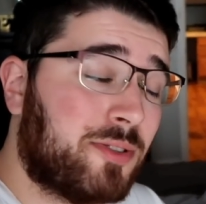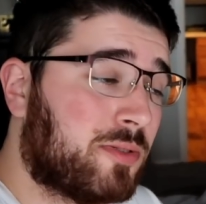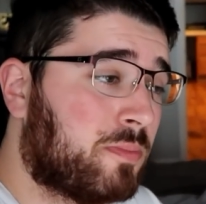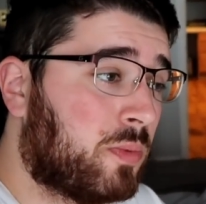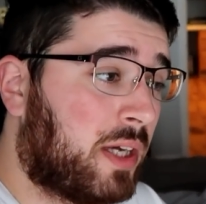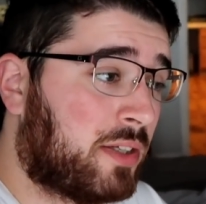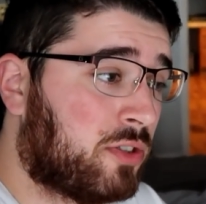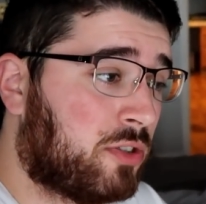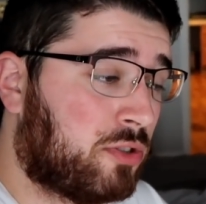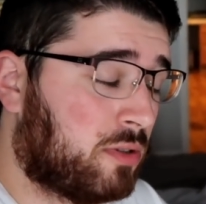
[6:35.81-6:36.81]
It was
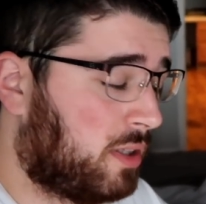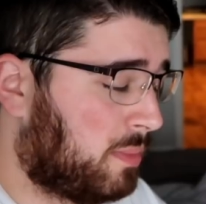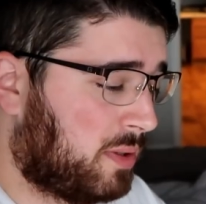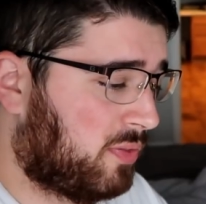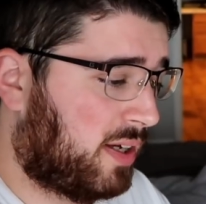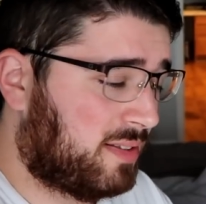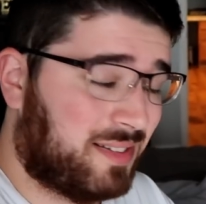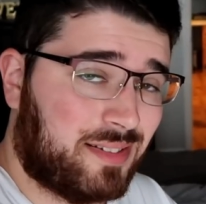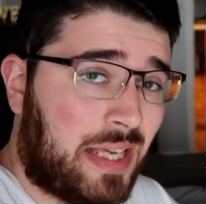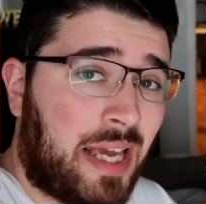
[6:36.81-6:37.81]
extremely fast,
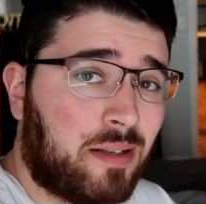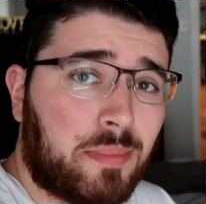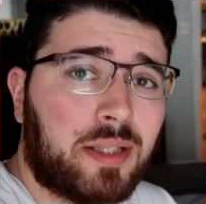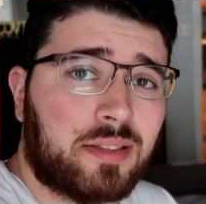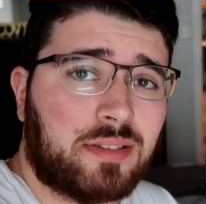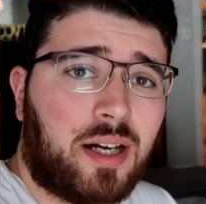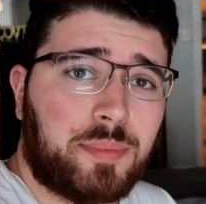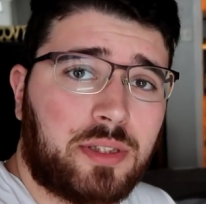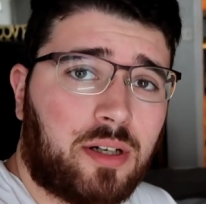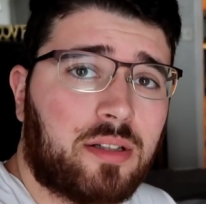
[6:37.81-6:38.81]
like ten minutes
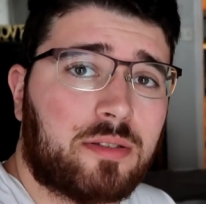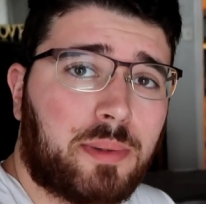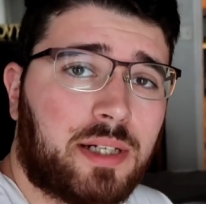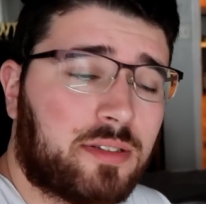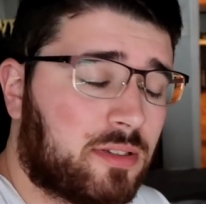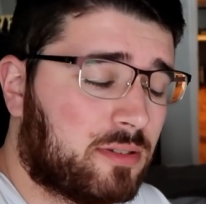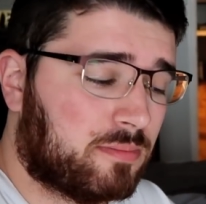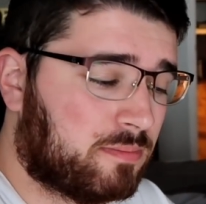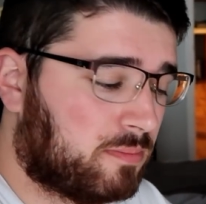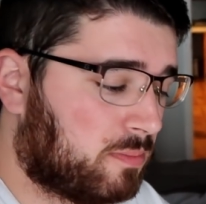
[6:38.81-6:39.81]
tops. He called us back,
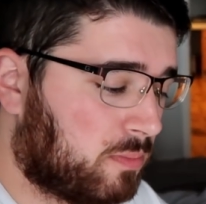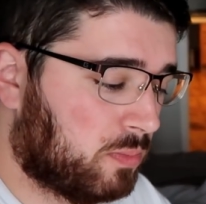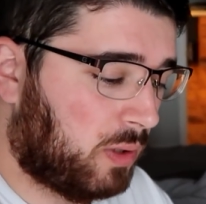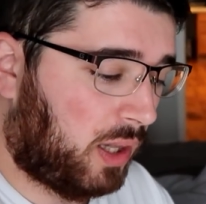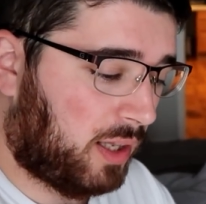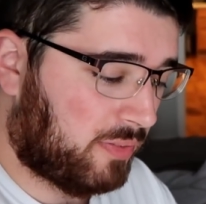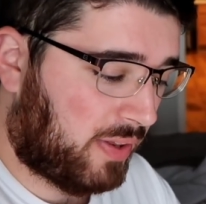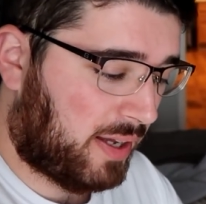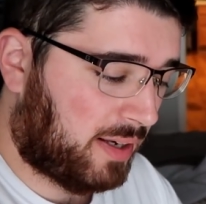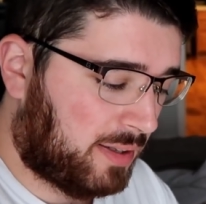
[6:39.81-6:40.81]
so love
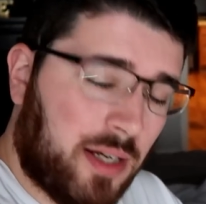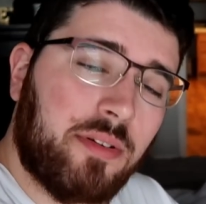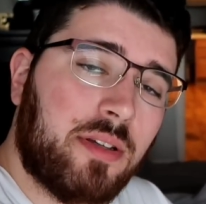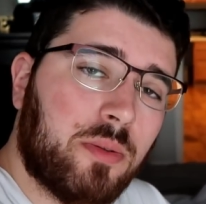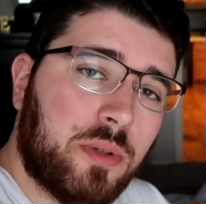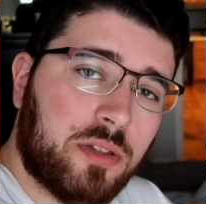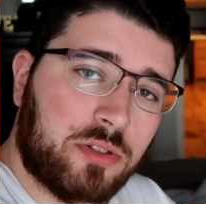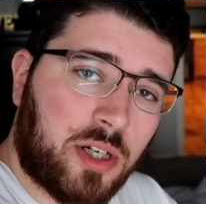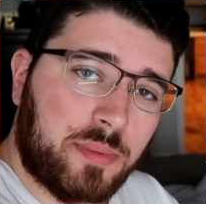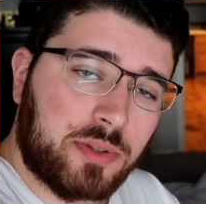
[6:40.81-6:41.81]
that. Everything that we're
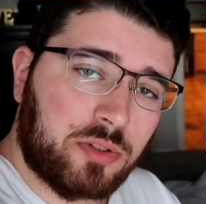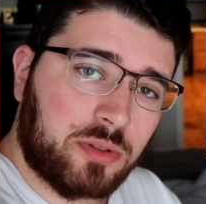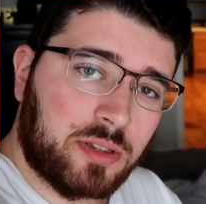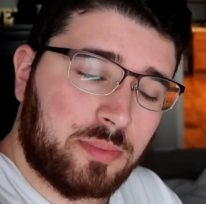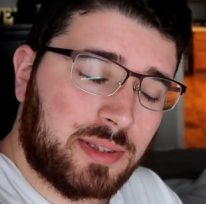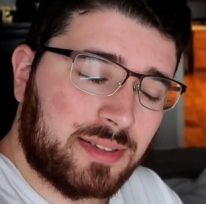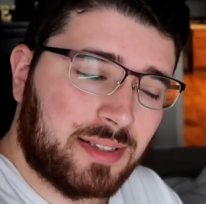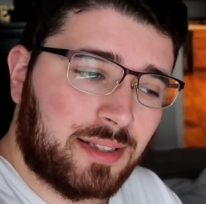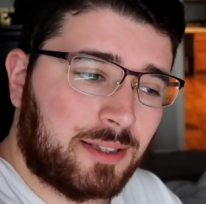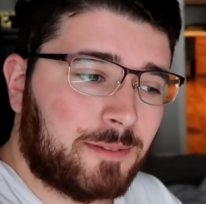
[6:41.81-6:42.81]
describing to him, he's
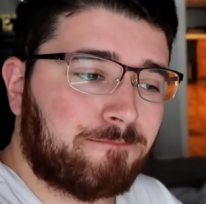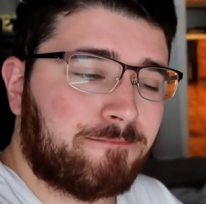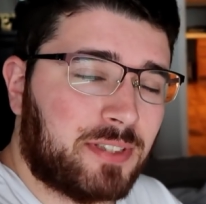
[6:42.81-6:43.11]
like...